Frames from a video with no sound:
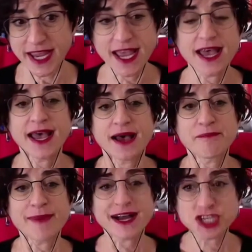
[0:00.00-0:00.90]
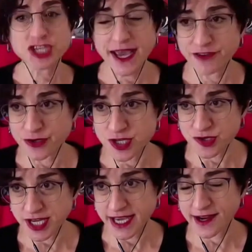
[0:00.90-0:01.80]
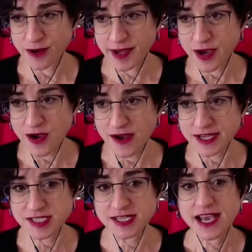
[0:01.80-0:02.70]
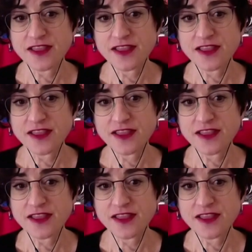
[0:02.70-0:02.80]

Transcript: much heavier socioeconomic costs